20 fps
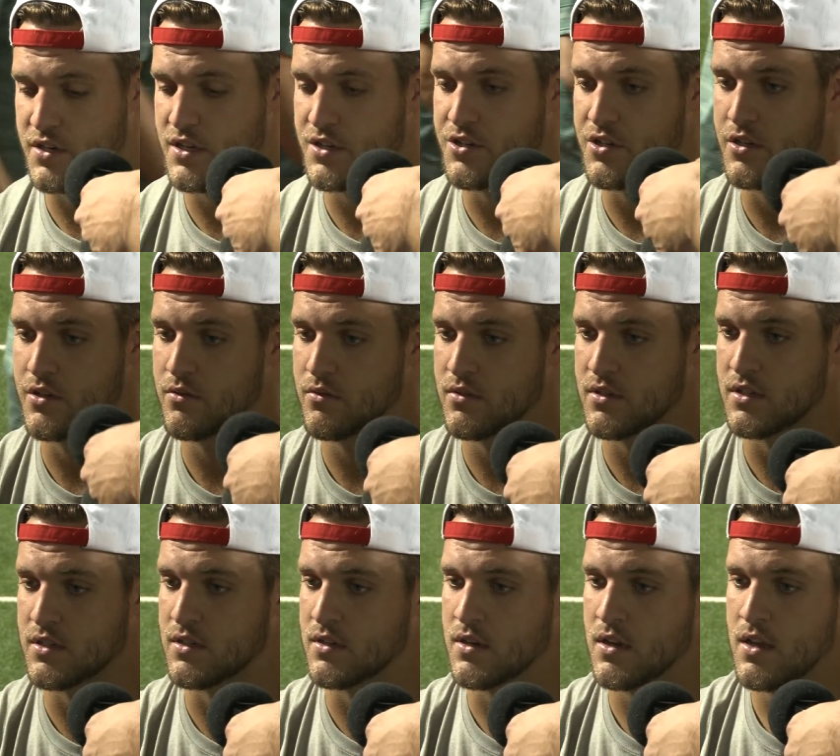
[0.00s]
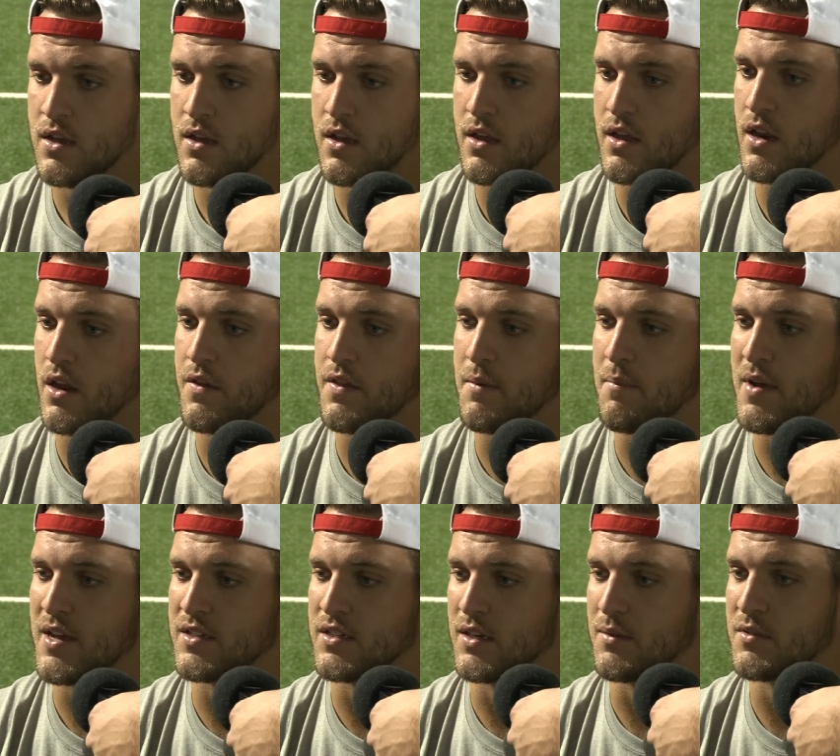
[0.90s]
issues, and you know they
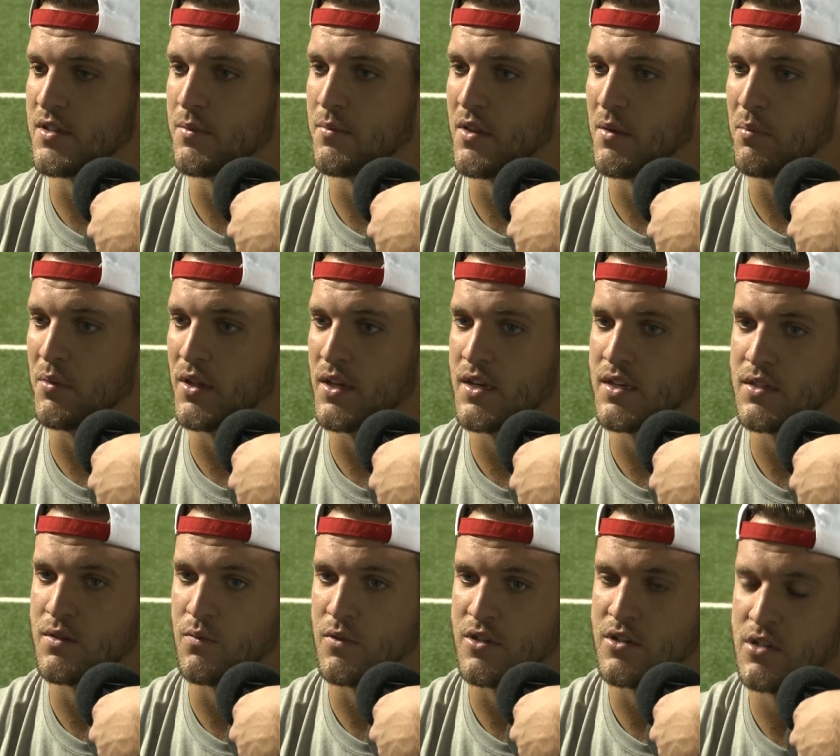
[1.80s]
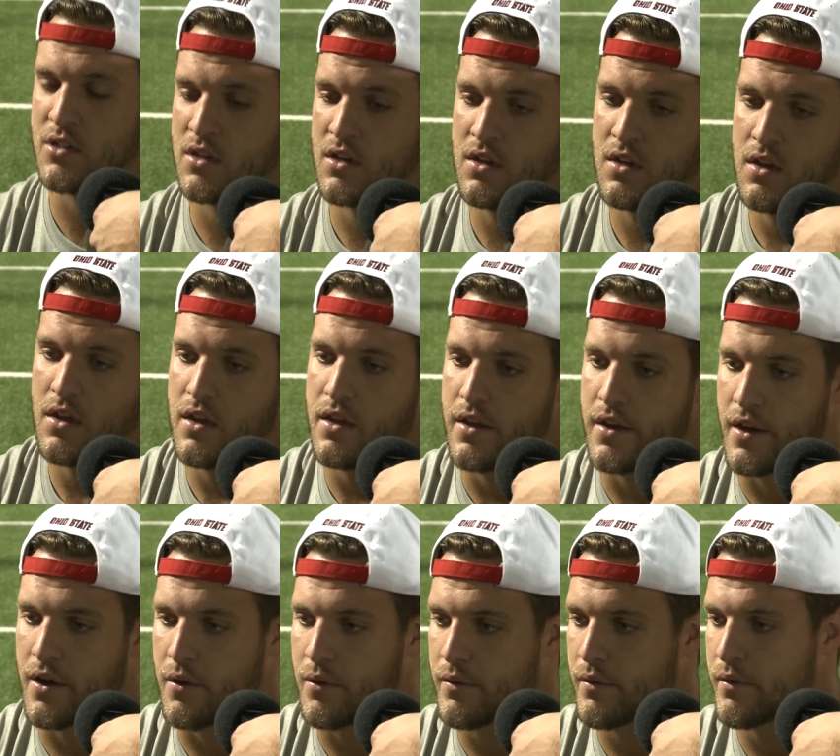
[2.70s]
messed up some of the plays, which you
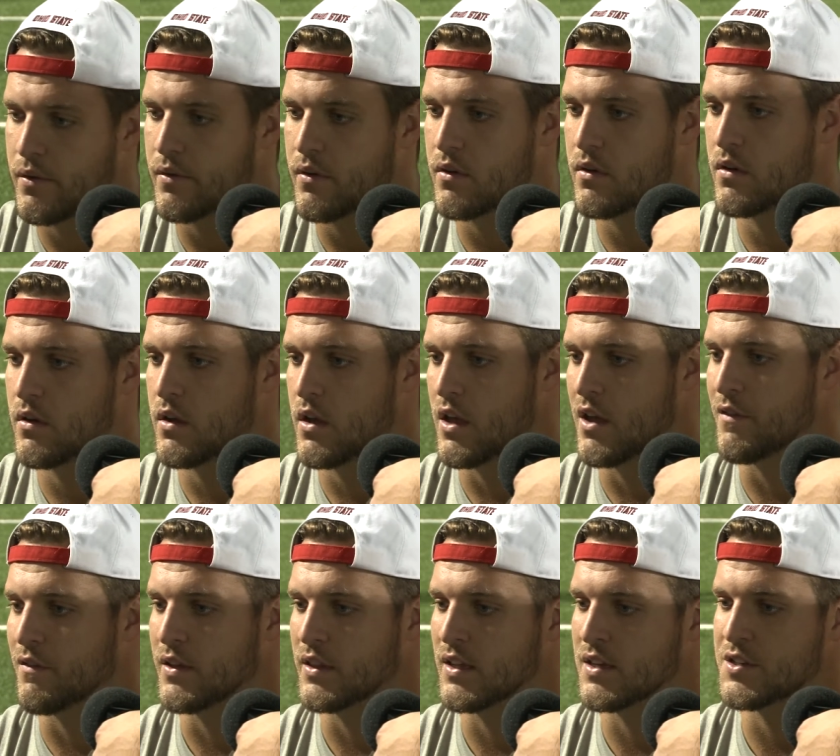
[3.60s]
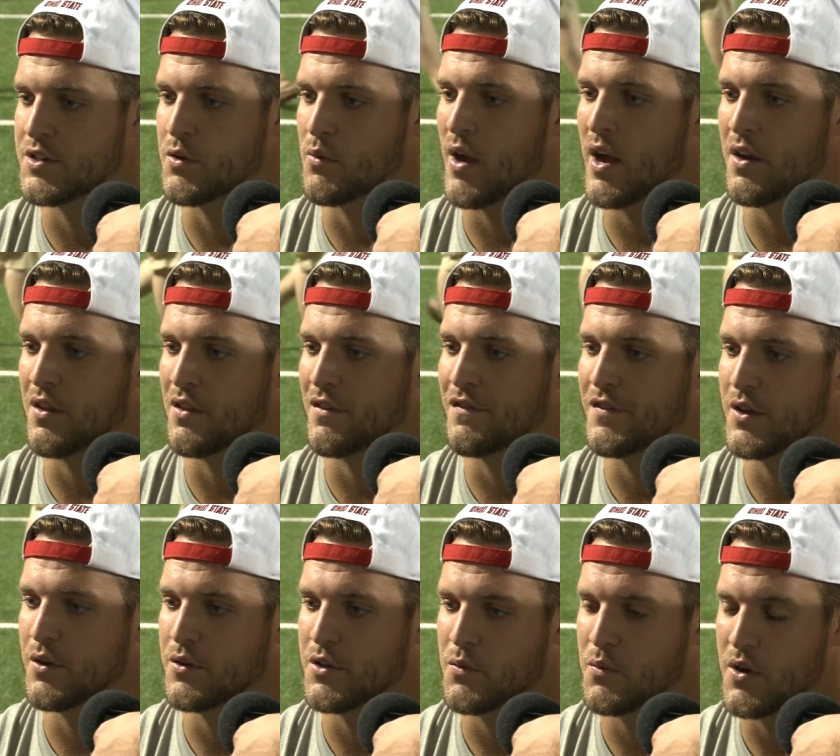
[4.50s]
know if unless you were out on the
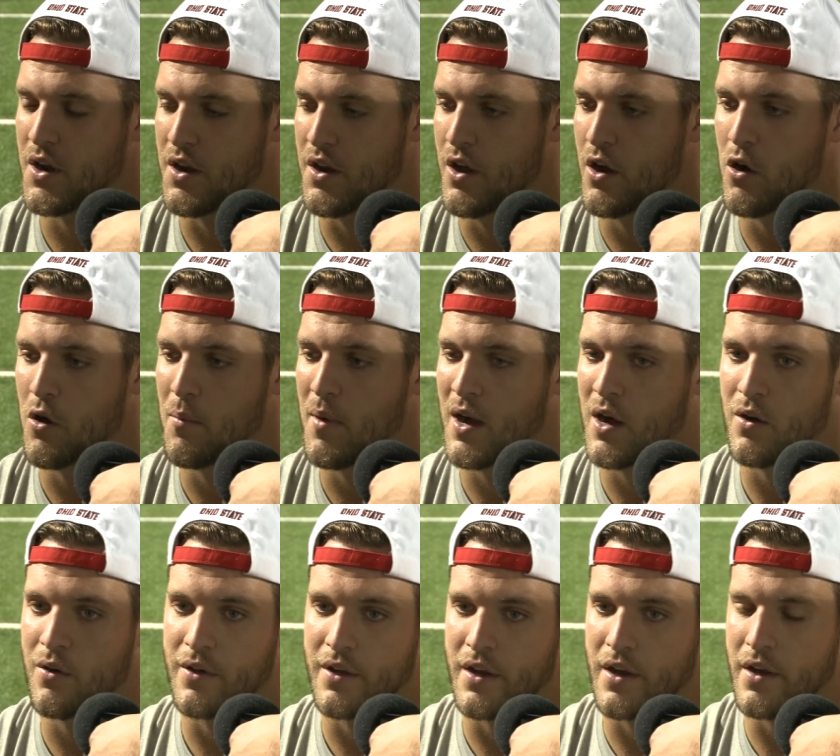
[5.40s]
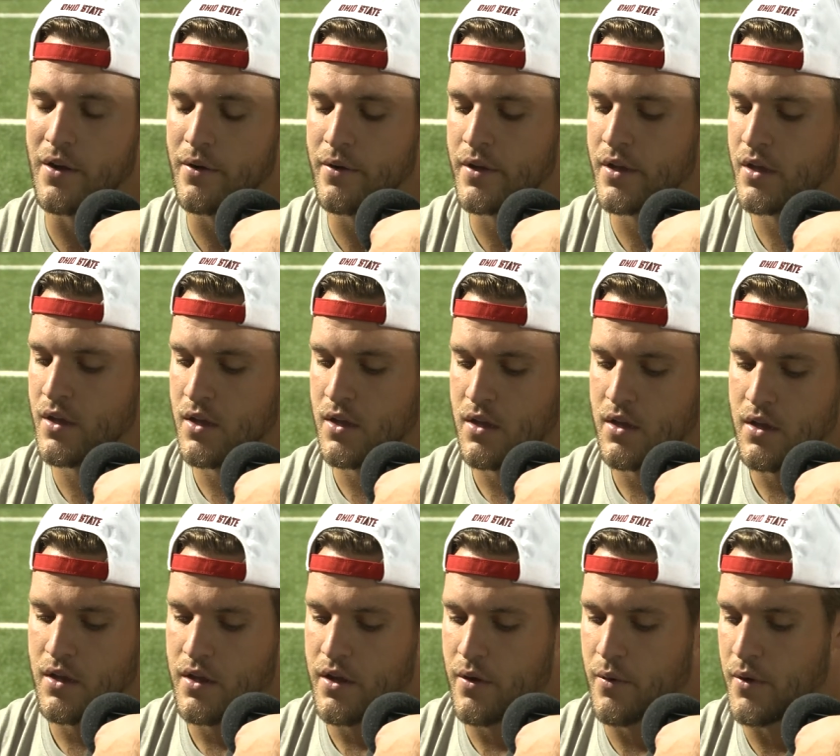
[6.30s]
field, you wouldn't know about you know,
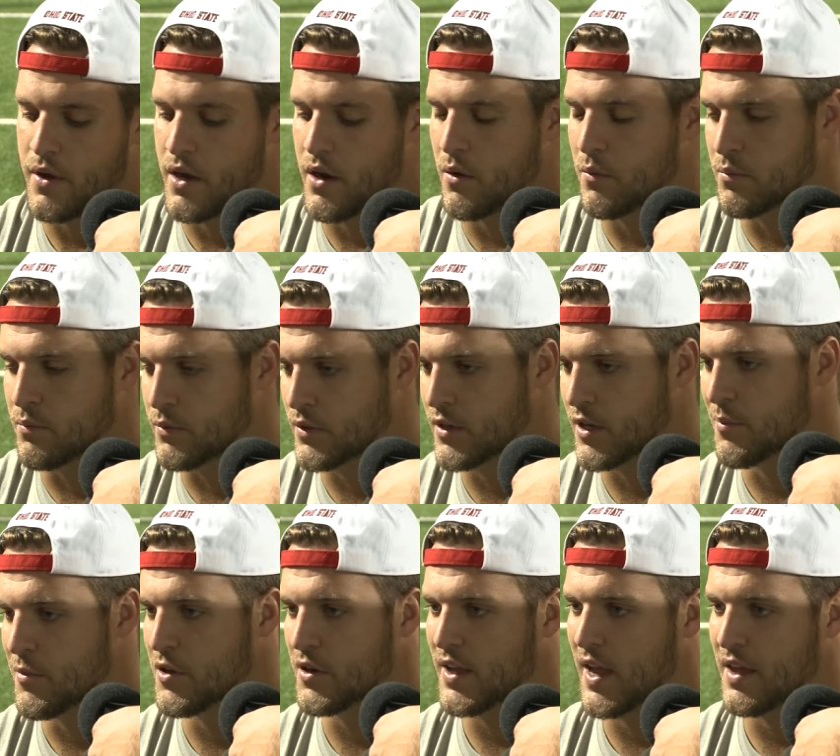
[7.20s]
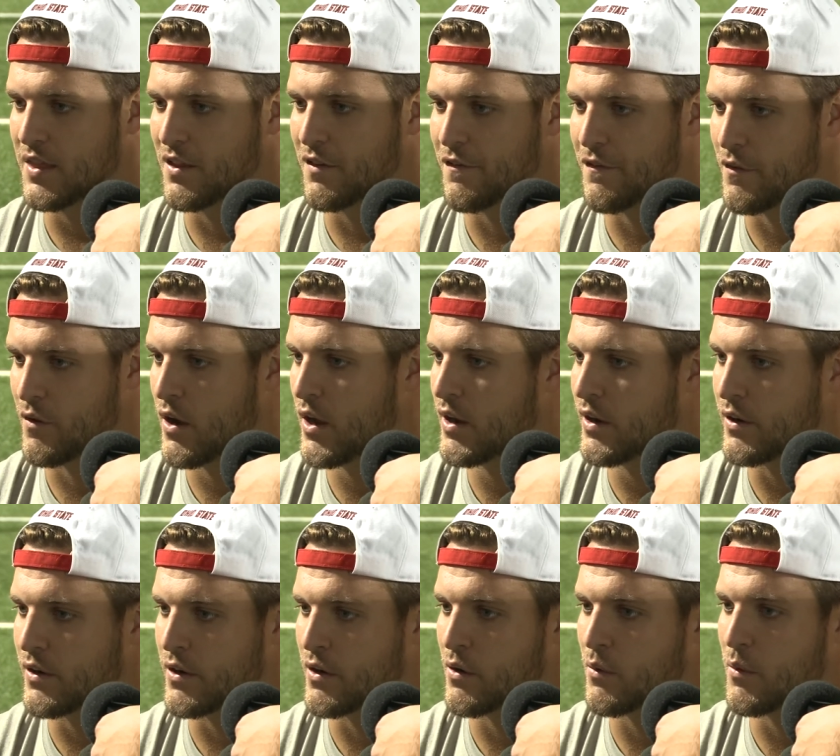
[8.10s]
well, you know, communicating the front or